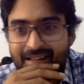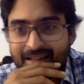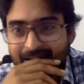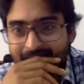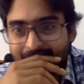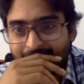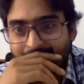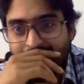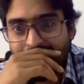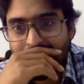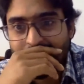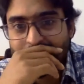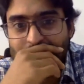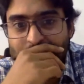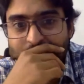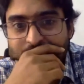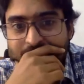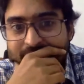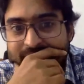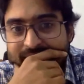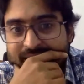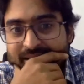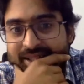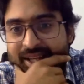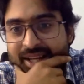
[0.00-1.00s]
Okay,
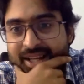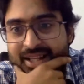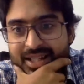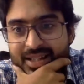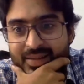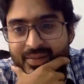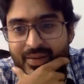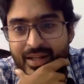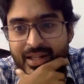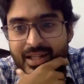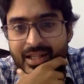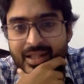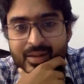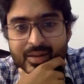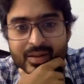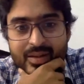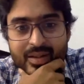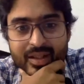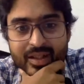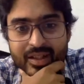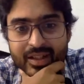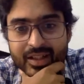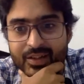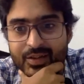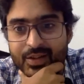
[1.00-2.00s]
Mukesh has asked a very
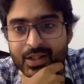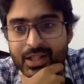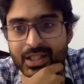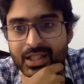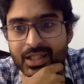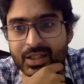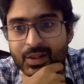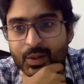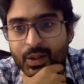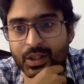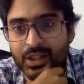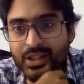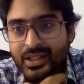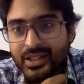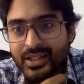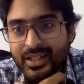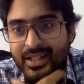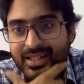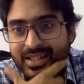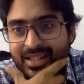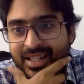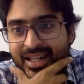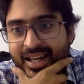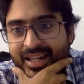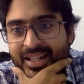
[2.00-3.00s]
interesting question.
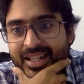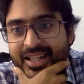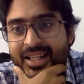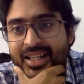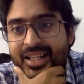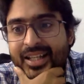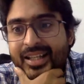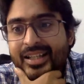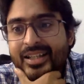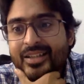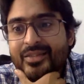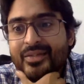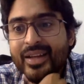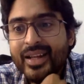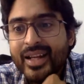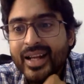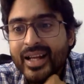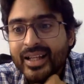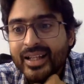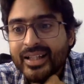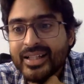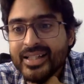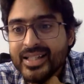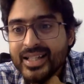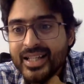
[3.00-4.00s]
Is there any link where I
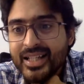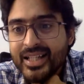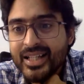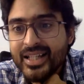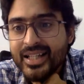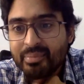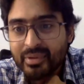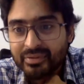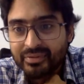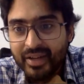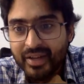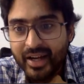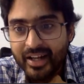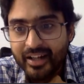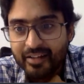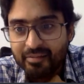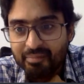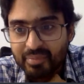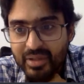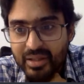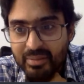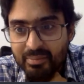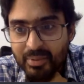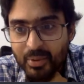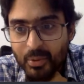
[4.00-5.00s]
can see the profile of
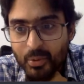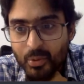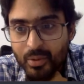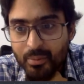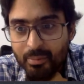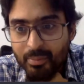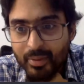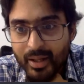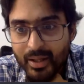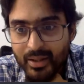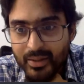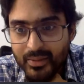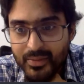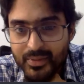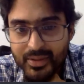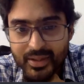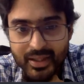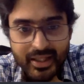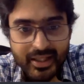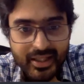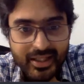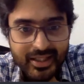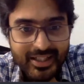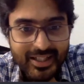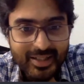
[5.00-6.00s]
people who are part of
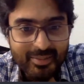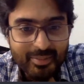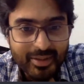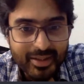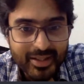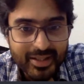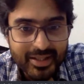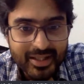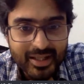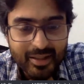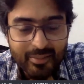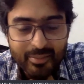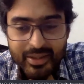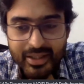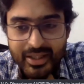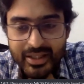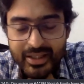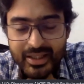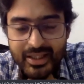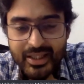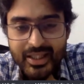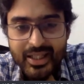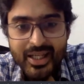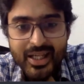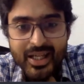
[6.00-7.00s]
screening team at
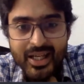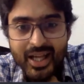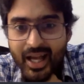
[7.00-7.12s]
Islamically?